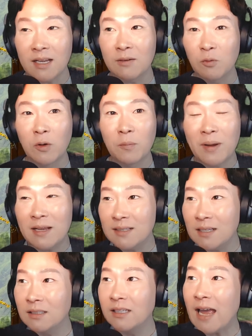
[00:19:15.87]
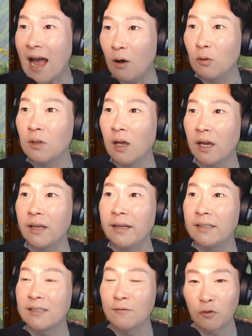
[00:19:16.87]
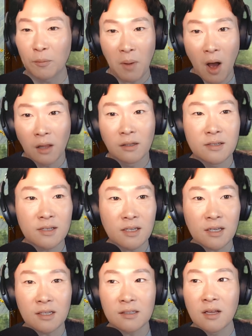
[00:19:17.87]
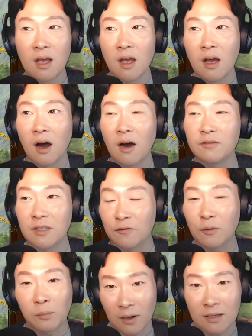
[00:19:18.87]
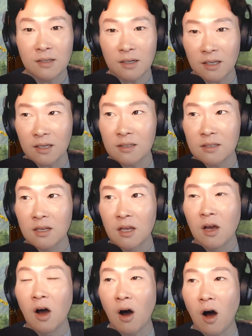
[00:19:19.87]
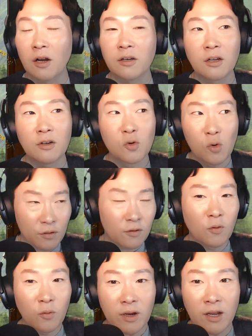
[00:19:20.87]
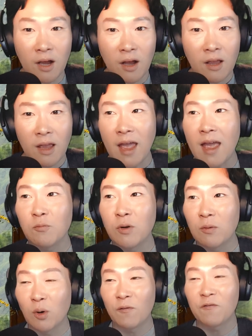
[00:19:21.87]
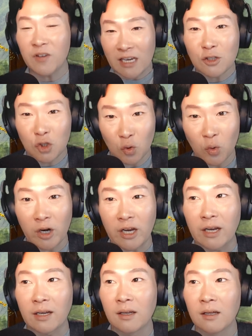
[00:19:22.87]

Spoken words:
We were basically outlining different policies of different presidents on North Korea, and we were featuring